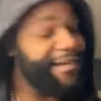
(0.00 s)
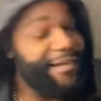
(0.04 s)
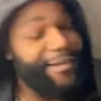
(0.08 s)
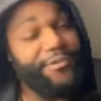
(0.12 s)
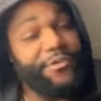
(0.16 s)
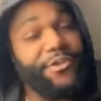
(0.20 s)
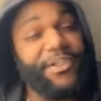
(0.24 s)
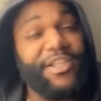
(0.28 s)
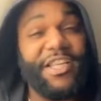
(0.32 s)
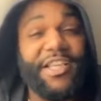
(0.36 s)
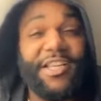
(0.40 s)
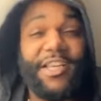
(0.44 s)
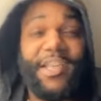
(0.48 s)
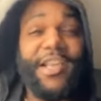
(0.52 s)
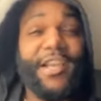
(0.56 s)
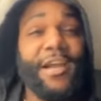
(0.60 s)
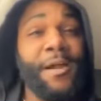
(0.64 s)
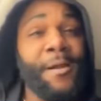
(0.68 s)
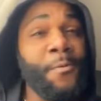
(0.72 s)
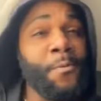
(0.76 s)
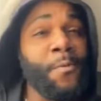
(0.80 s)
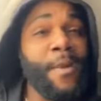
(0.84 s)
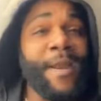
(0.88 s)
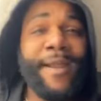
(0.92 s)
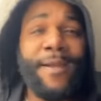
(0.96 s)
Oh, DD,
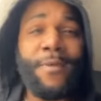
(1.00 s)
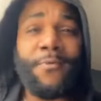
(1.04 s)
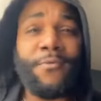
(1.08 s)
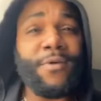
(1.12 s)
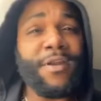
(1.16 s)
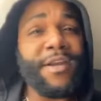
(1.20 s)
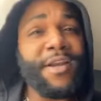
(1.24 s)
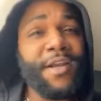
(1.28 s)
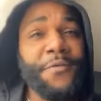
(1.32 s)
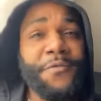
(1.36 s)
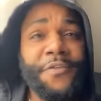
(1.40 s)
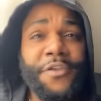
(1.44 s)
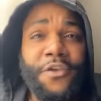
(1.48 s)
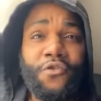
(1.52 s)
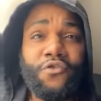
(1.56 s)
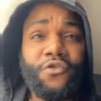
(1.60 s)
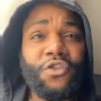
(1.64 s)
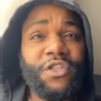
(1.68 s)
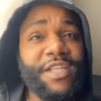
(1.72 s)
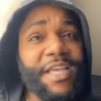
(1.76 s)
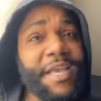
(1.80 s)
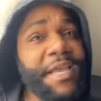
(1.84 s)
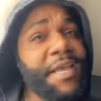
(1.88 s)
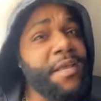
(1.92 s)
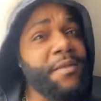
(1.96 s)
I'm around whatever you
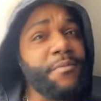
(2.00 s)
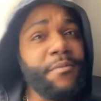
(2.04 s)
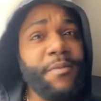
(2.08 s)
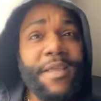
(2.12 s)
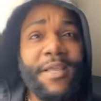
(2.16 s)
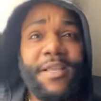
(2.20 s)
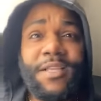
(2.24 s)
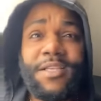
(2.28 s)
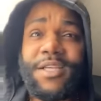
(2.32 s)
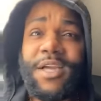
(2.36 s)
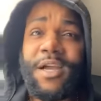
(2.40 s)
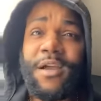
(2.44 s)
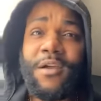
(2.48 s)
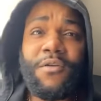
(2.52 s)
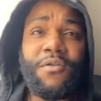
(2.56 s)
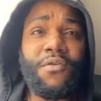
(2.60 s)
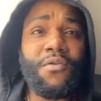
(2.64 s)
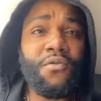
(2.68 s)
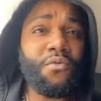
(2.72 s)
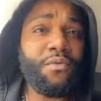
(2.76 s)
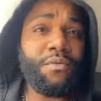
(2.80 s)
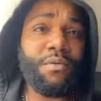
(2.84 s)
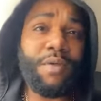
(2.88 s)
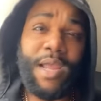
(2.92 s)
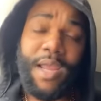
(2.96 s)
say, bitch. I
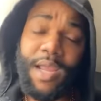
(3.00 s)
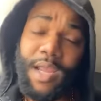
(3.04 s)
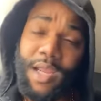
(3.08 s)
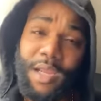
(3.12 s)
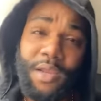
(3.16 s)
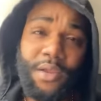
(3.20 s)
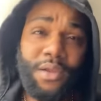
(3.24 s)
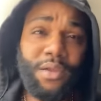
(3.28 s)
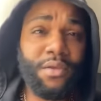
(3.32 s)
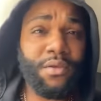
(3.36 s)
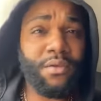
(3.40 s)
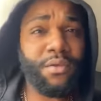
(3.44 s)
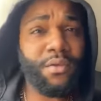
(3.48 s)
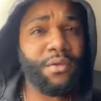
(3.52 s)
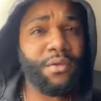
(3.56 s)
don't, hey.